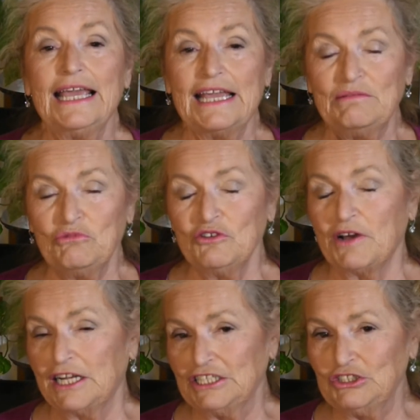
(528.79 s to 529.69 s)
and move
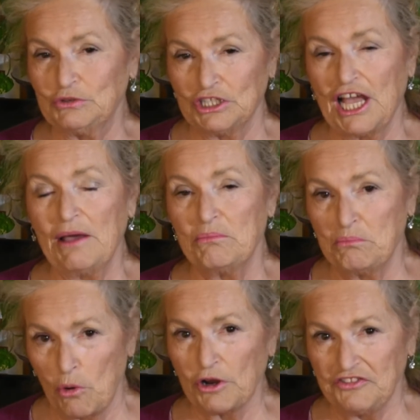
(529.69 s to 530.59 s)
on and do a lot
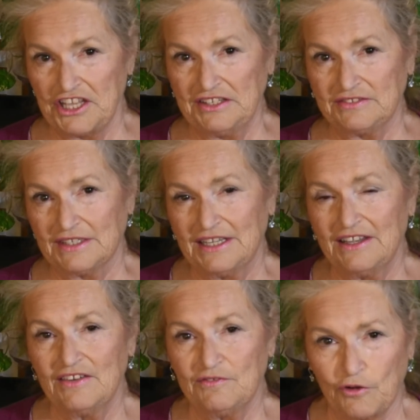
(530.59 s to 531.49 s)
more things
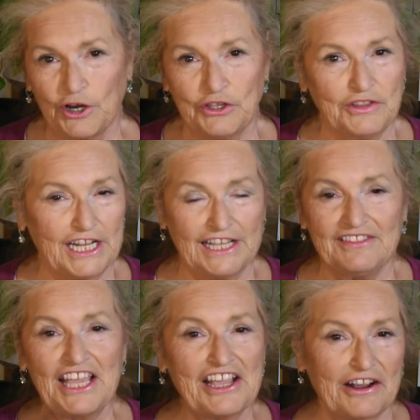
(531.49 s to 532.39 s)
for you that I
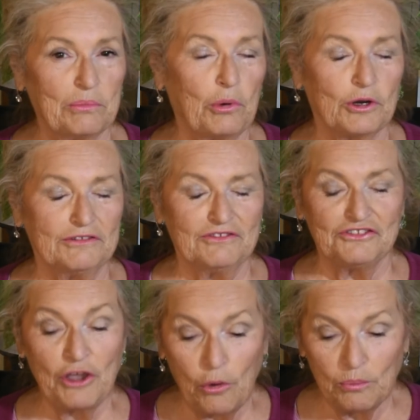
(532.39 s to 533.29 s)
think are important.
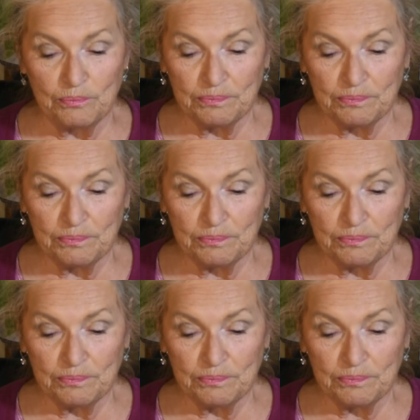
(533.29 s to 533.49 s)
So,